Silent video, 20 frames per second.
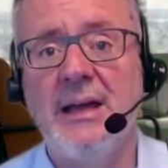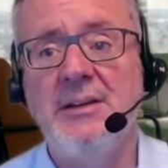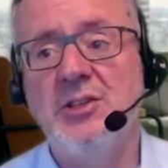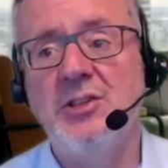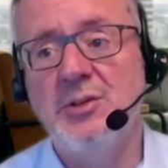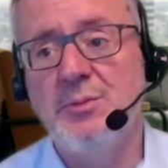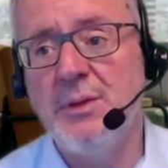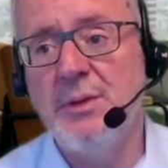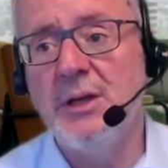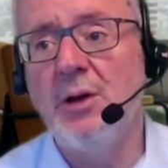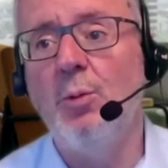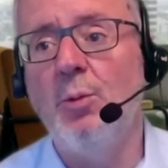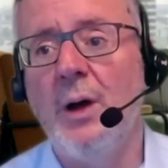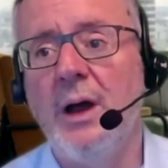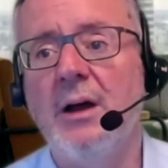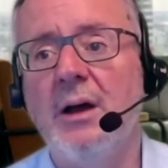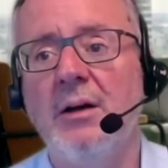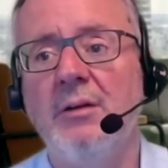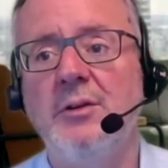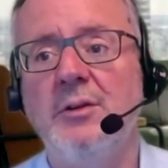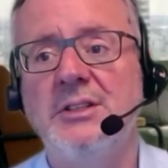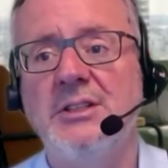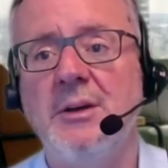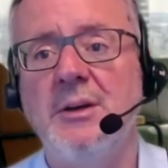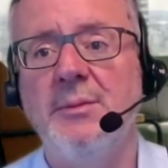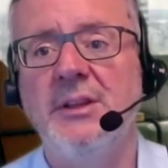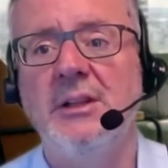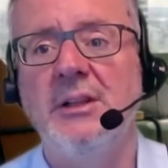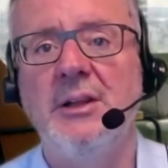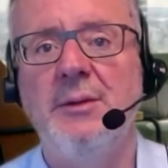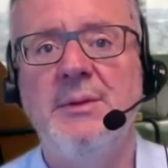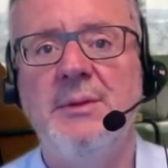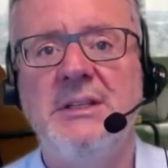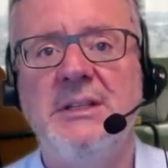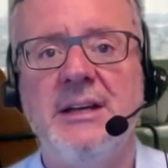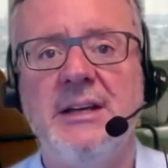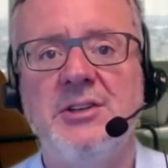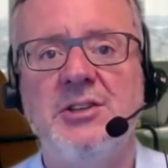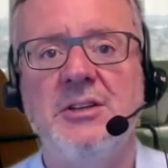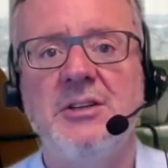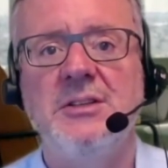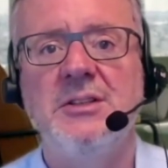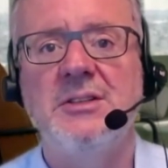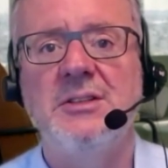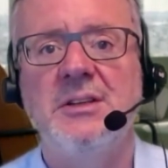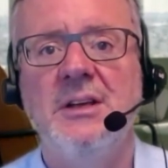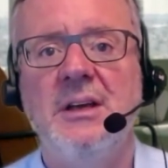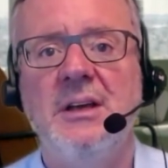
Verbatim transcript: Just be aware of what some of the limitations